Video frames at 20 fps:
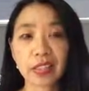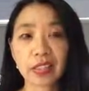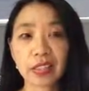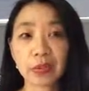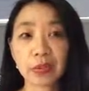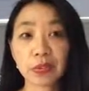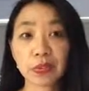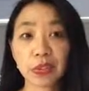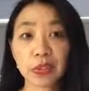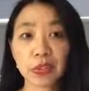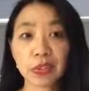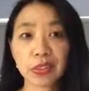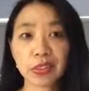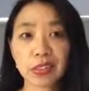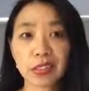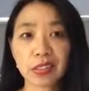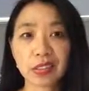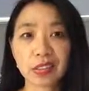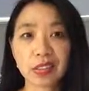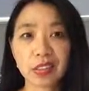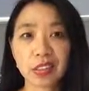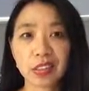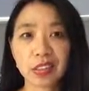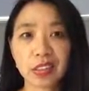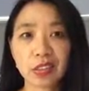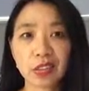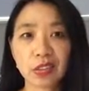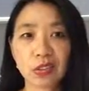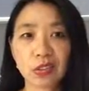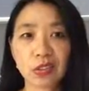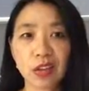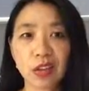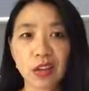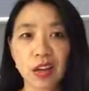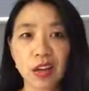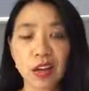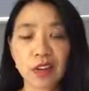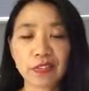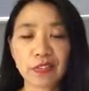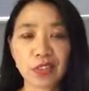some of those things in your
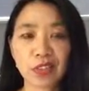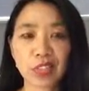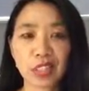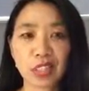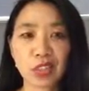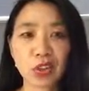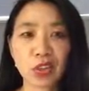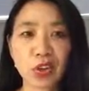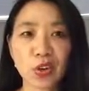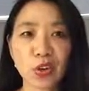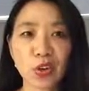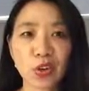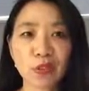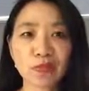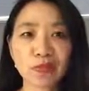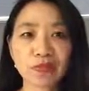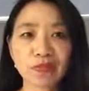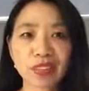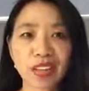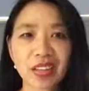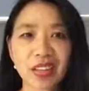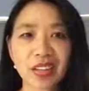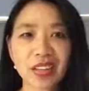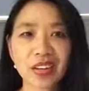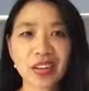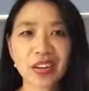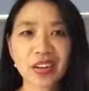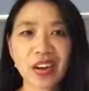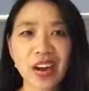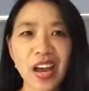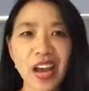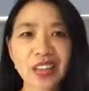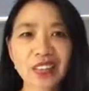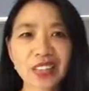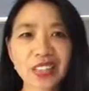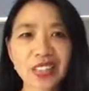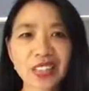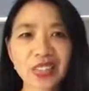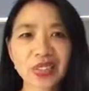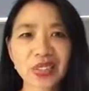life and in your home. Alright,
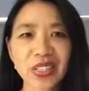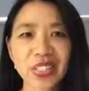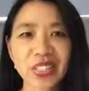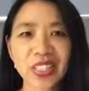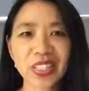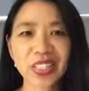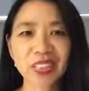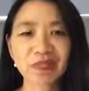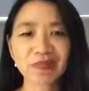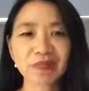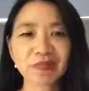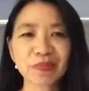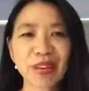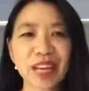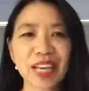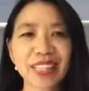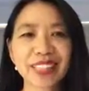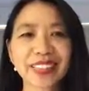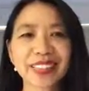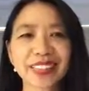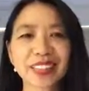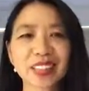thanks for watching. Bye.